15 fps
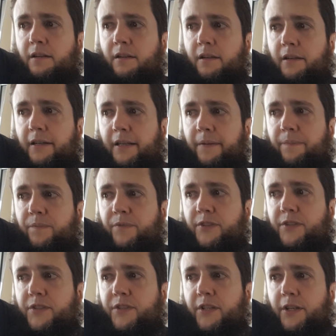All right.
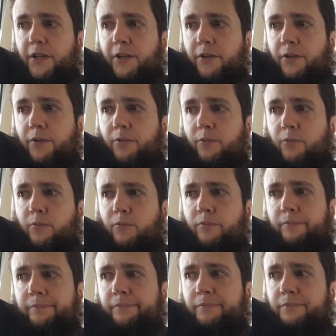So,
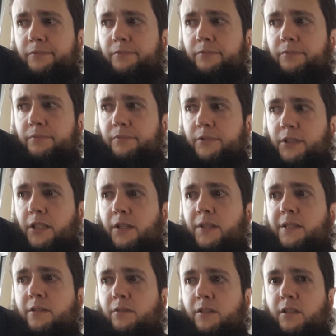
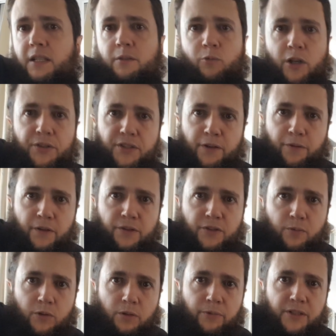this looks like one different
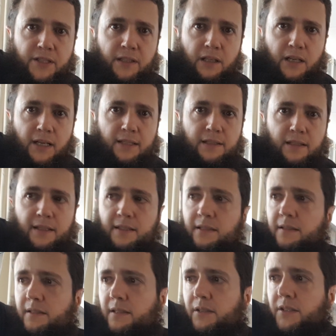to what we did last
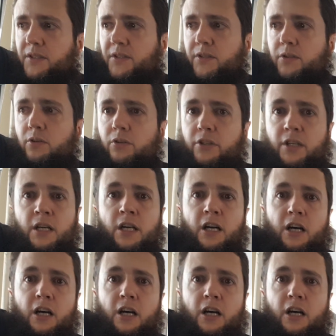lesson, so this is good.